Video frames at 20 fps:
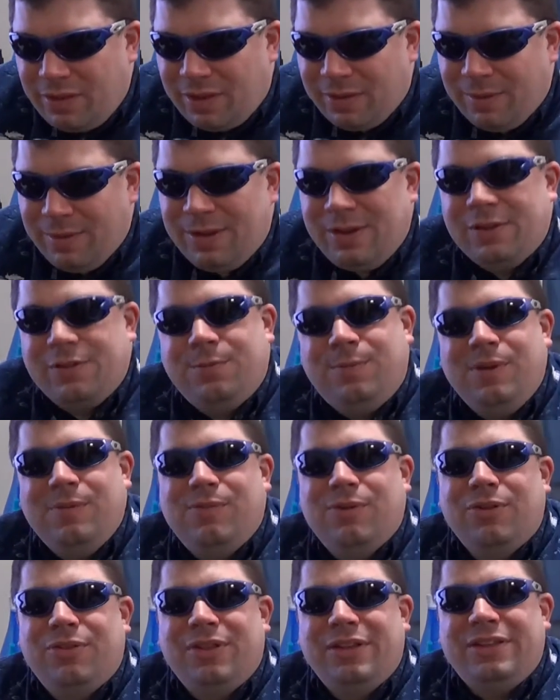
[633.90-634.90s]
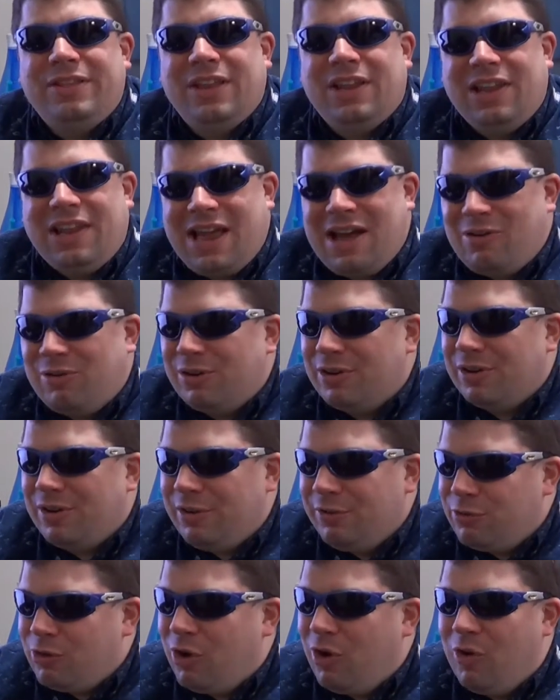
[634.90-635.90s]
Because people think that louder
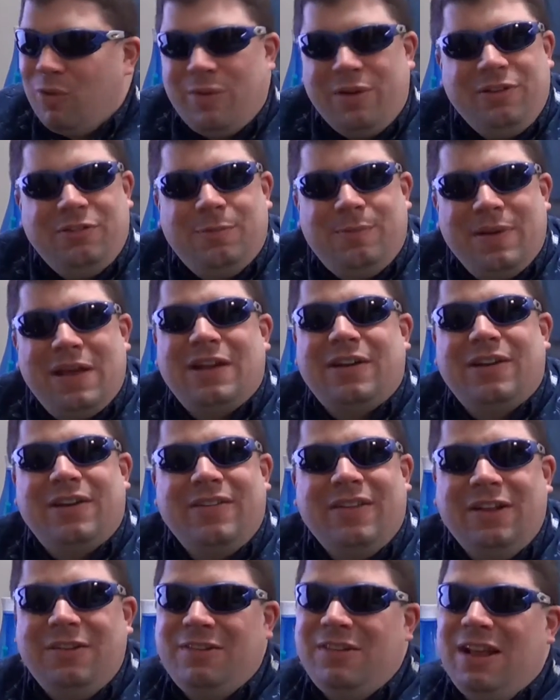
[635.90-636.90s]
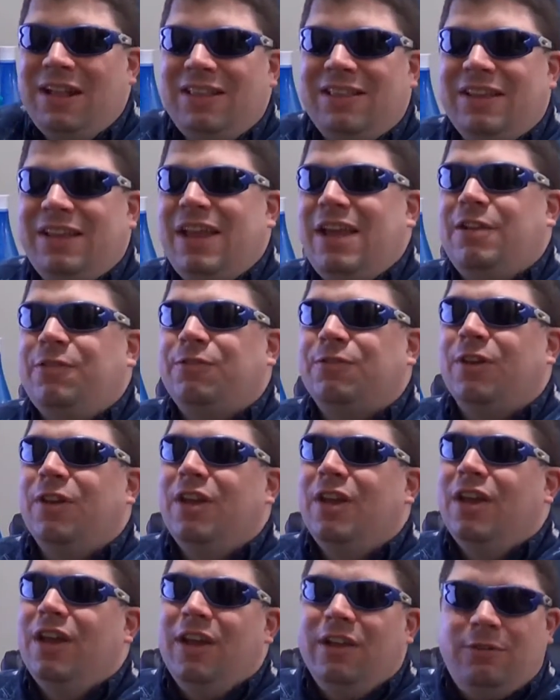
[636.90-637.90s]
is always better, and that's not the case.
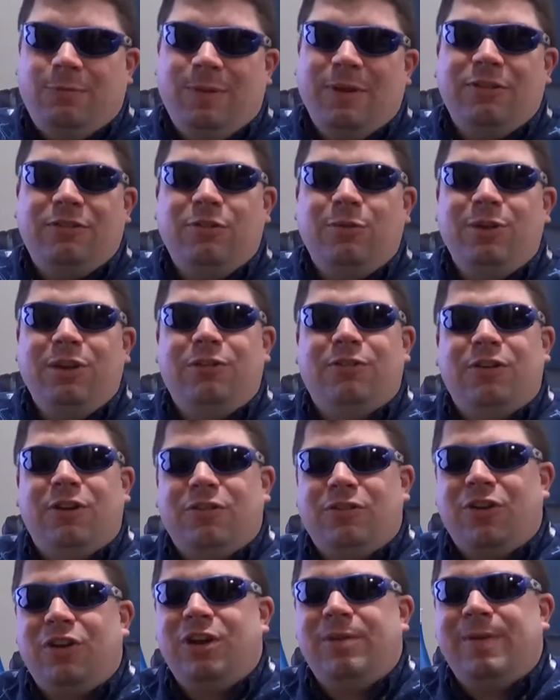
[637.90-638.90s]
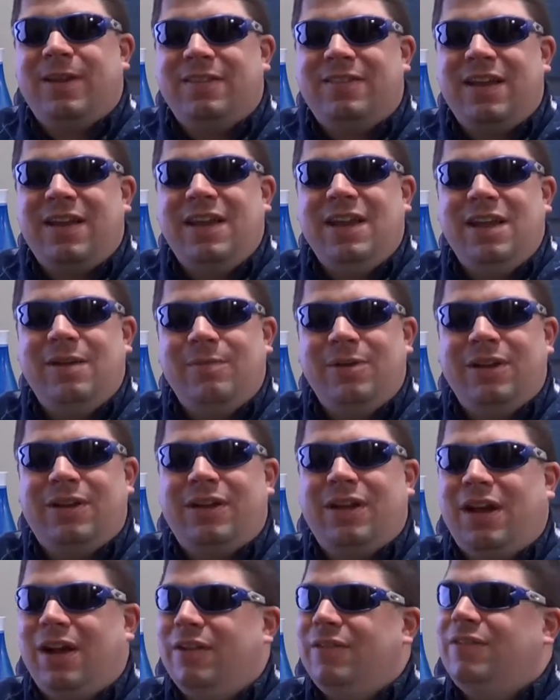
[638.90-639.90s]
Especially when you start talking about
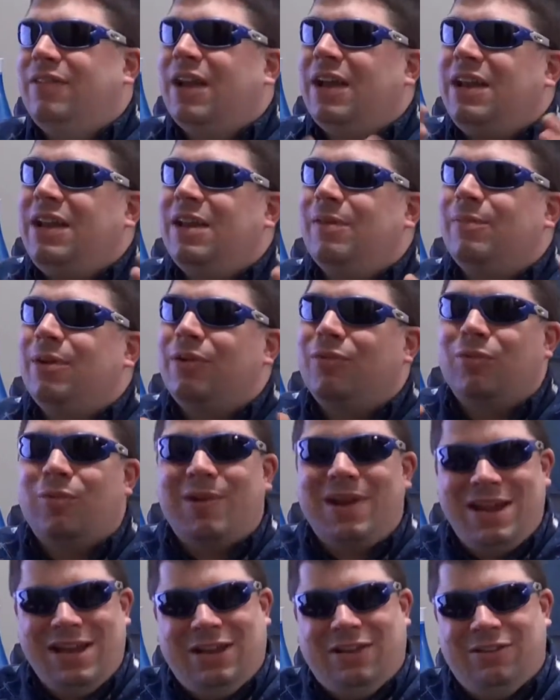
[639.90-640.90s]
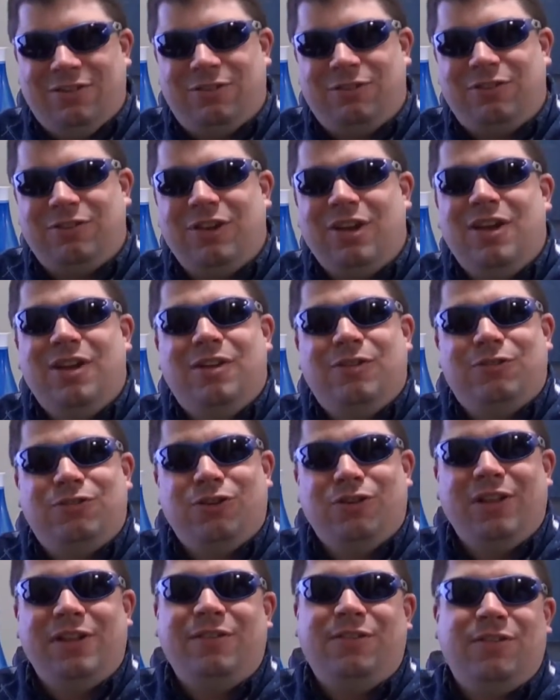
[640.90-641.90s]
dynamic range.
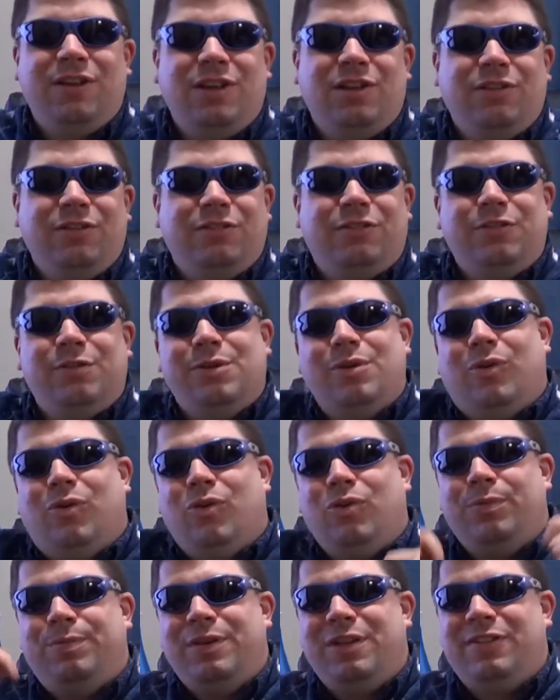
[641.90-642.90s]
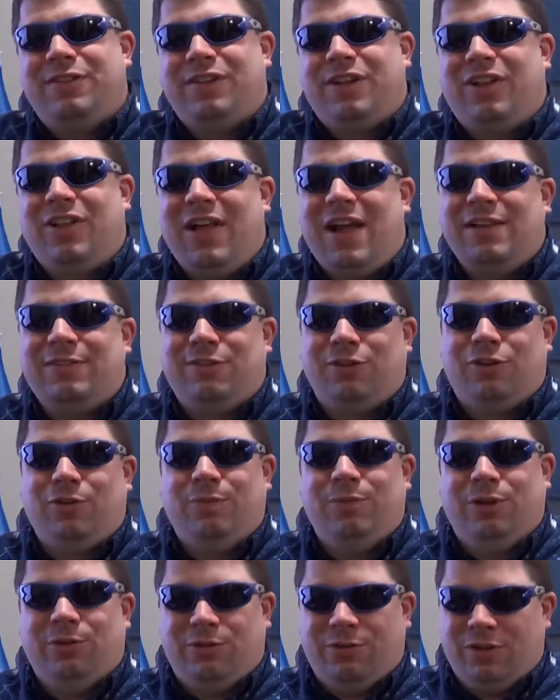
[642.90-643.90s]
So let's say you listen to an old piece of classical
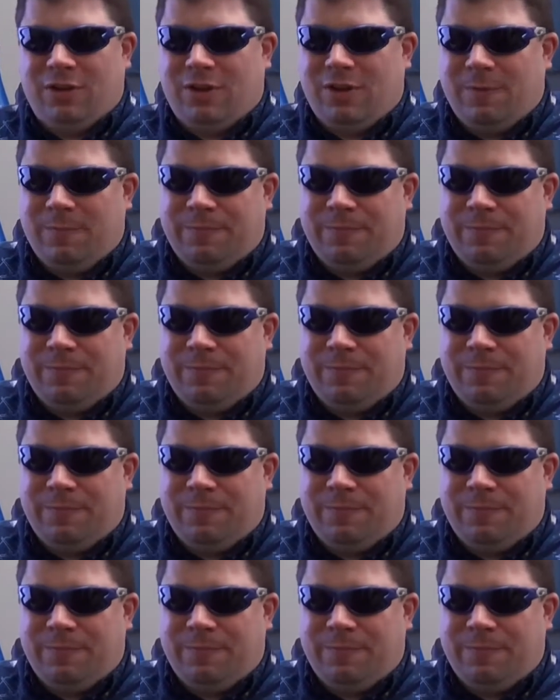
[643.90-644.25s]
music.